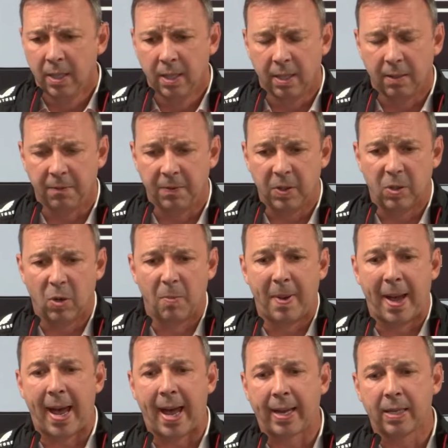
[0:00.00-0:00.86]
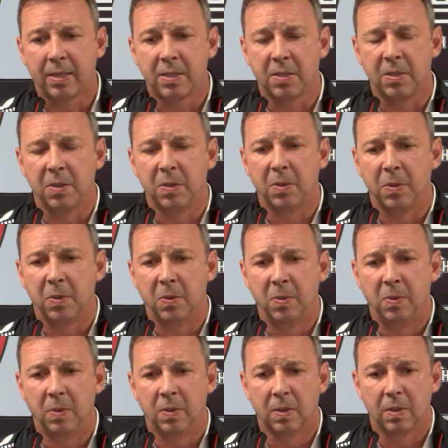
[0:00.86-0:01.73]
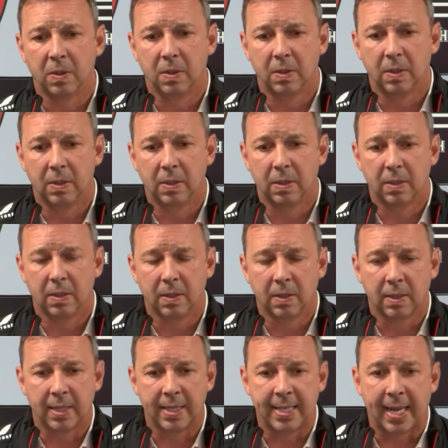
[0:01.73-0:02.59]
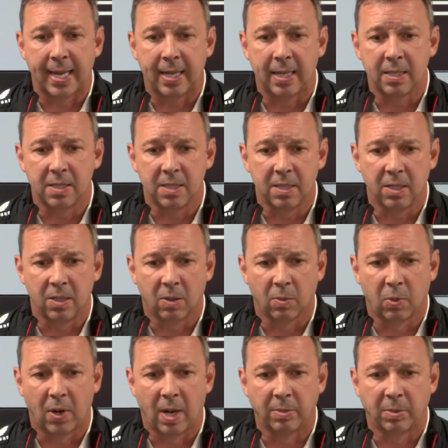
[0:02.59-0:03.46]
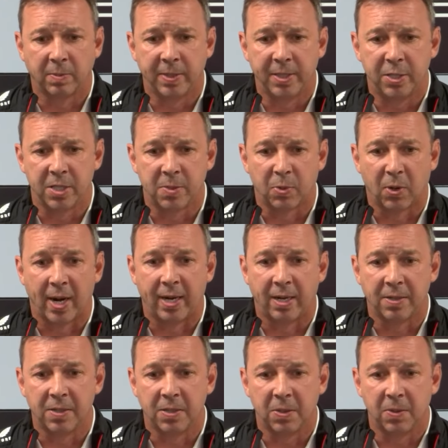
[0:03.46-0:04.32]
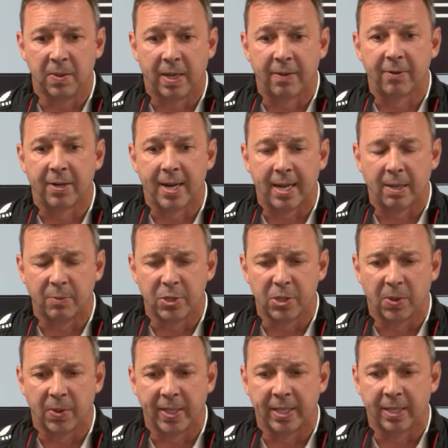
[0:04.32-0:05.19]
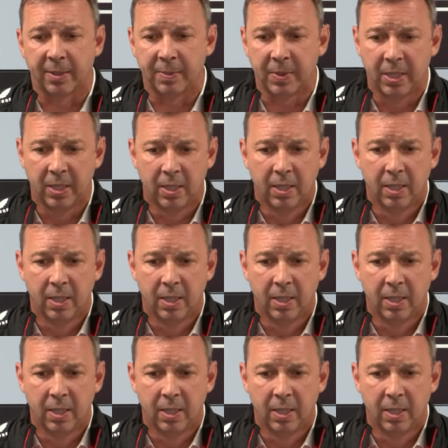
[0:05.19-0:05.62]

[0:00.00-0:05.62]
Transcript: If you go back to the days, you know, probably just prior to Evernham showing up,